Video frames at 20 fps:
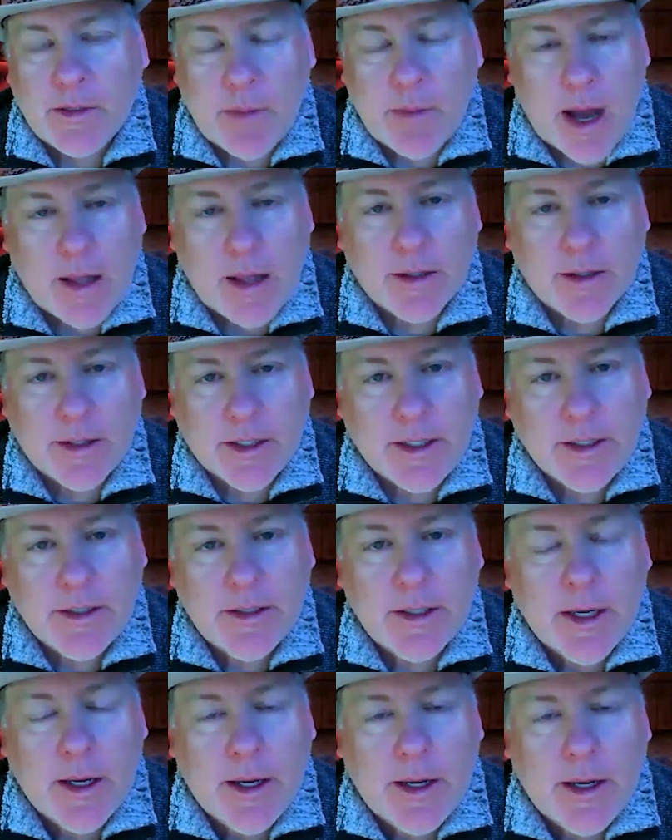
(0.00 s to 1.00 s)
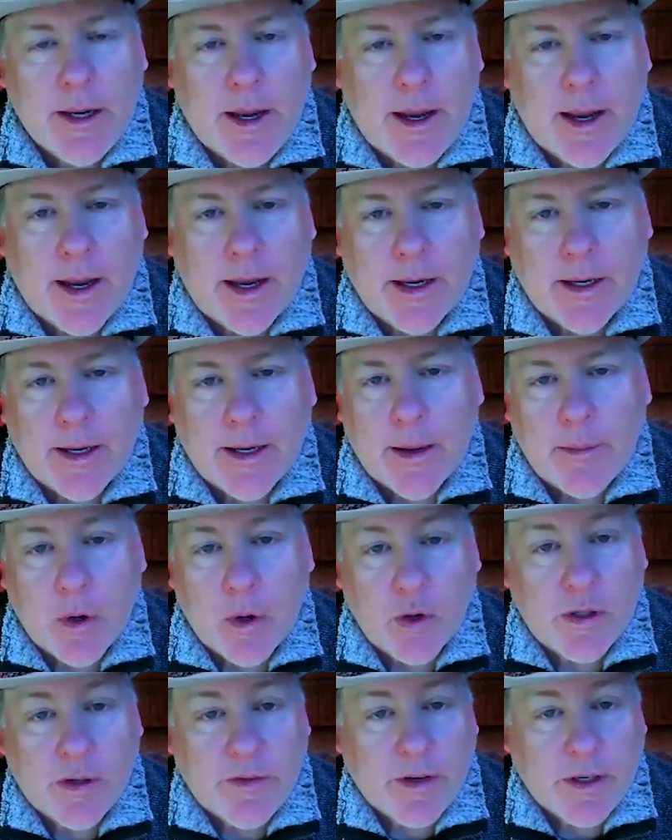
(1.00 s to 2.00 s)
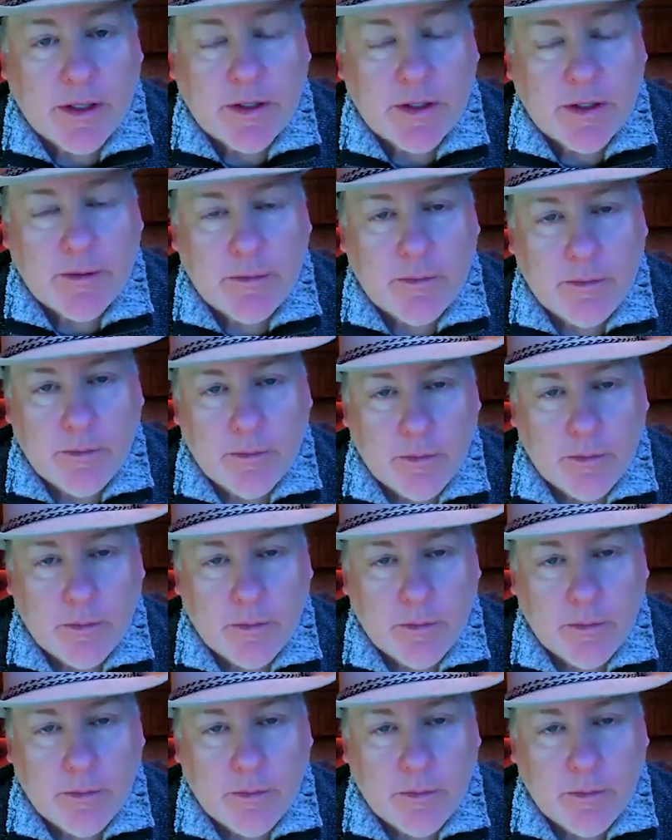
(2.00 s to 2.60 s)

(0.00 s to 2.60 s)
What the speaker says: policies, and most of it's